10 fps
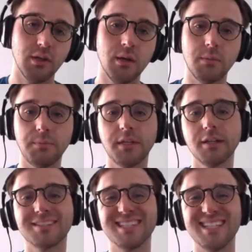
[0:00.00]
but
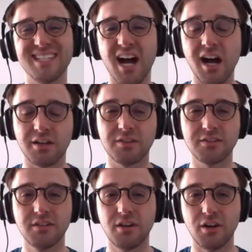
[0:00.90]
because the
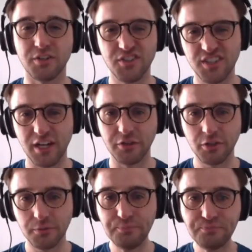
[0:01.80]
docs are stellar.